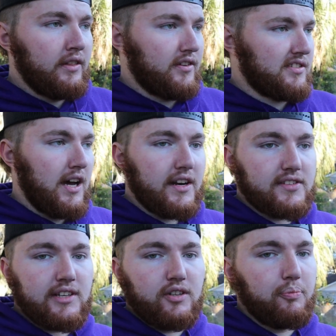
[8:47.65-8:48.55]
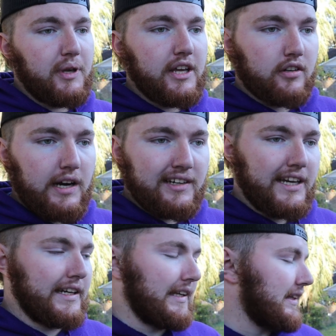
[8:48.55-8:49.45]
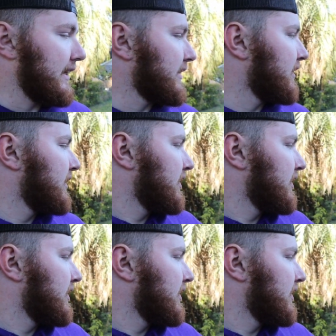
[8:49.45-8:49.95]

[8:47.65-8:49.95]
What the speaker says: There's not a single bead around anything.